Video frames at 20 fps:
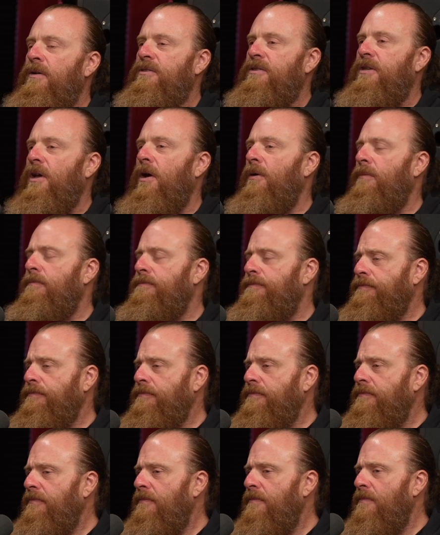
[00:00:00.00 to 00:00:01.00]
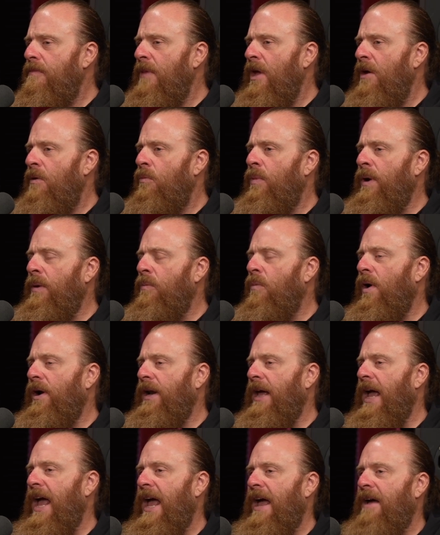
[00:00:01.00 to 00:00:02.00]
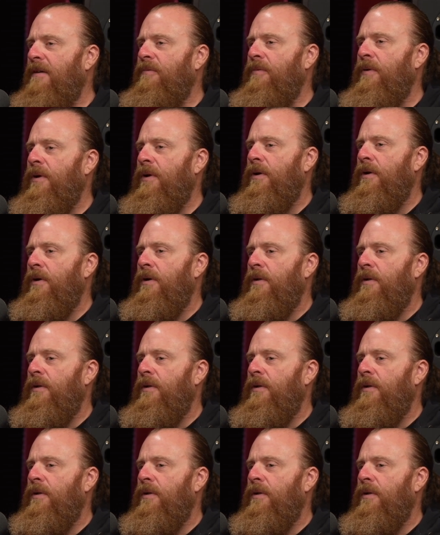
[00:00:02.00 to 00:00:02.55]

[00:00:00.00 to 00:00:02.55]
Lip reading: So we want to have